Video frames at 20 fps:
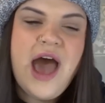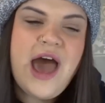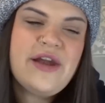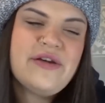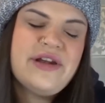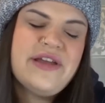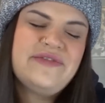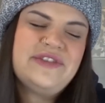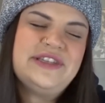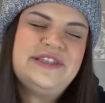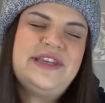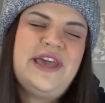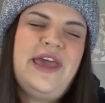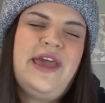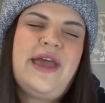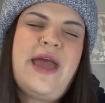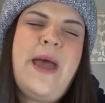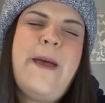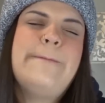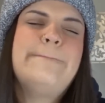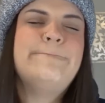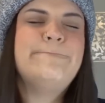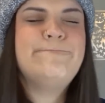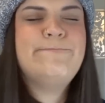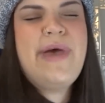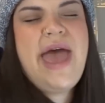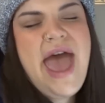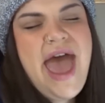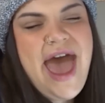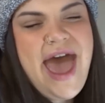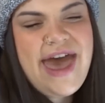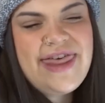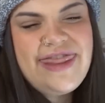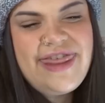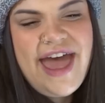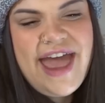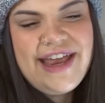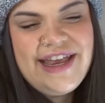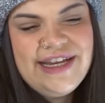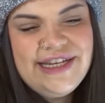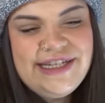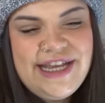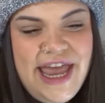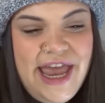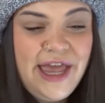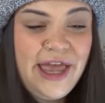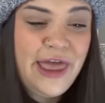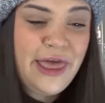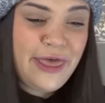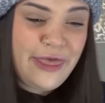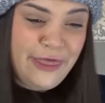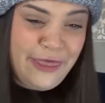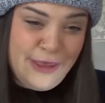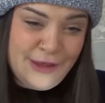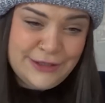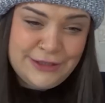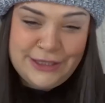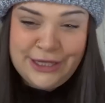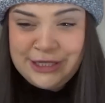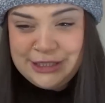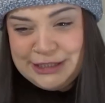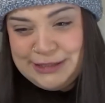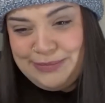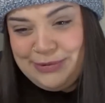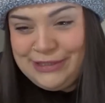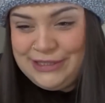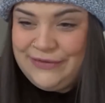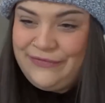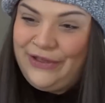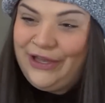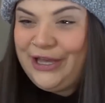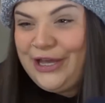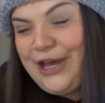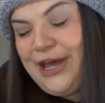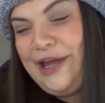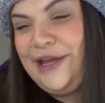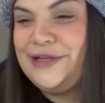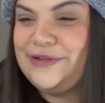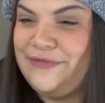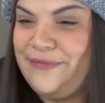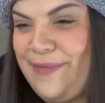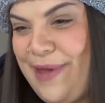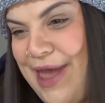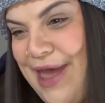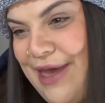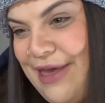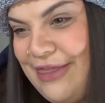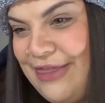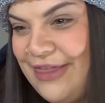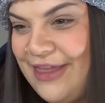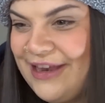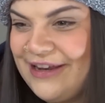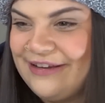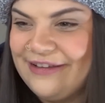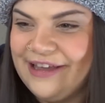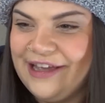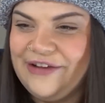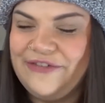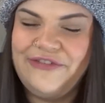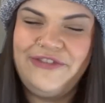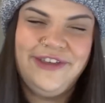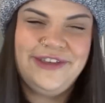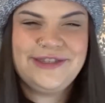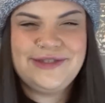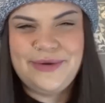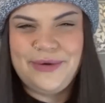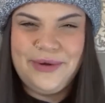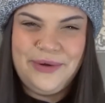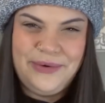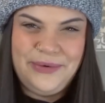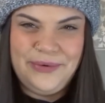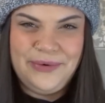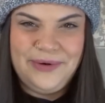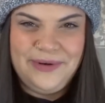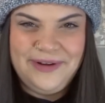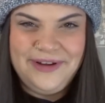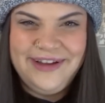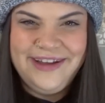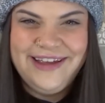i don't have to take math i can take this specific kind of math and you like feel so cool